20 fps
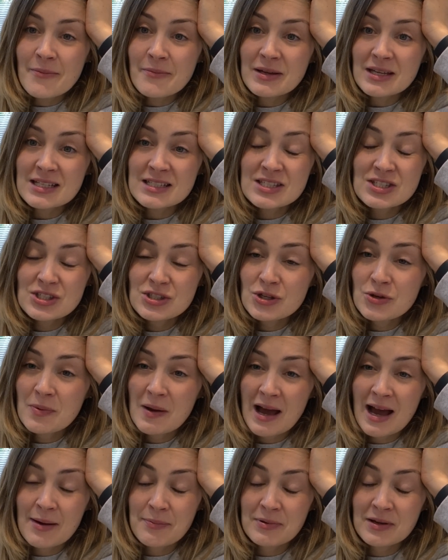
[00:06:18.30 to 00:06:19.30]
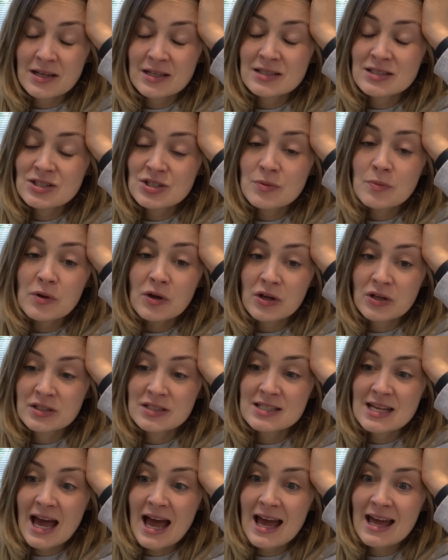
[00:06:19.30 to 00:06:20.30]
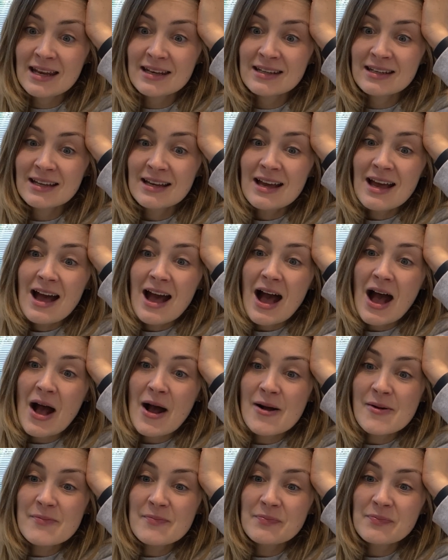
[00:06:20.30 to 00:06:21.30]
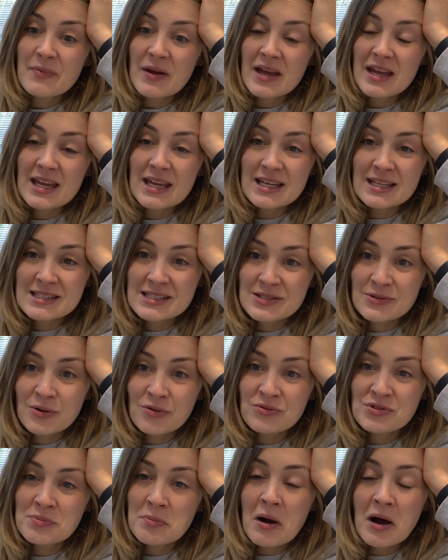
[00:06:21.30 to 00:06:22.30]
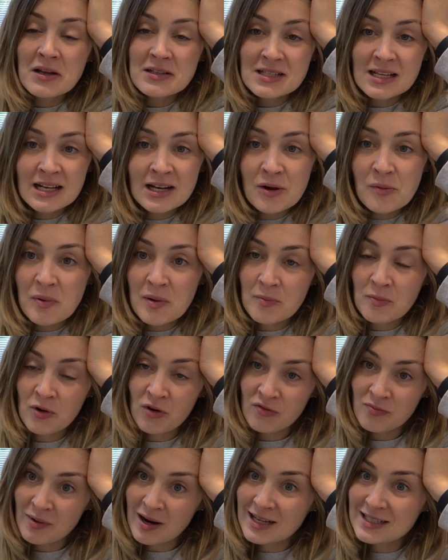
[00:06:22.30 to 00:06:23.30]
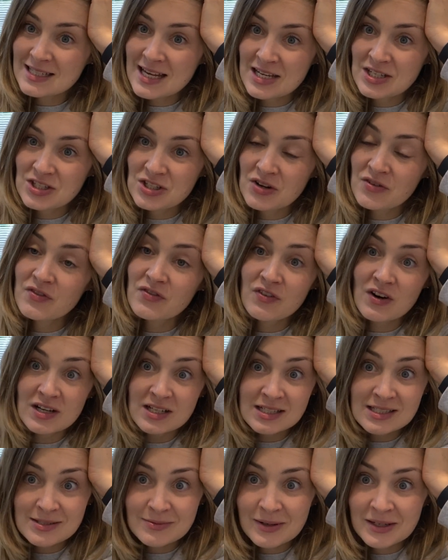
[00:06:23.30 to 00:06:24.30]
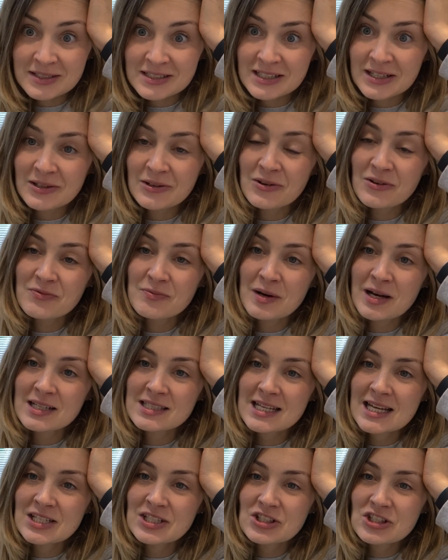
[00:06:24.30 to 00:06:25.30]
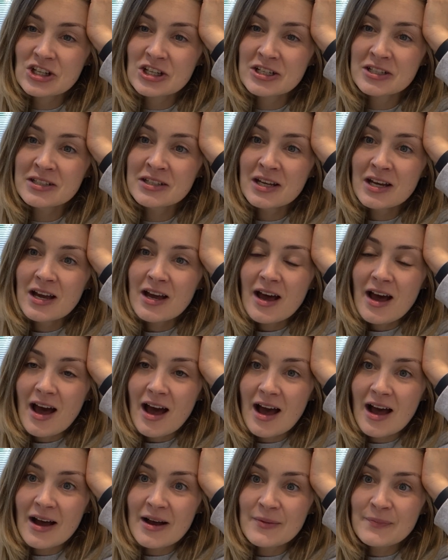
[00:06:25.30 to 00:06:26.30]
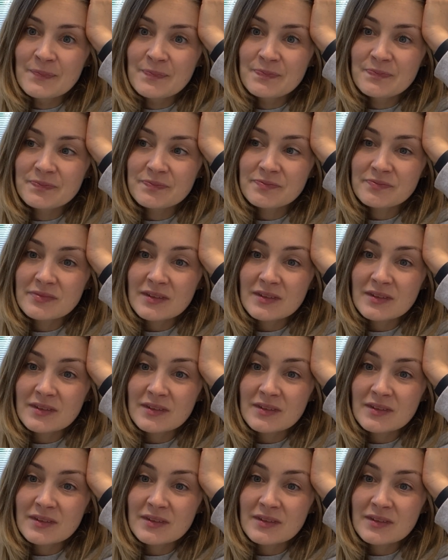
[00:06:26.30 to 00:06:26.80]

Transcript: He's super happy and super content, but he's sort of demanding a little bit more of my attention. Freddie's demanding a lot of my attention. I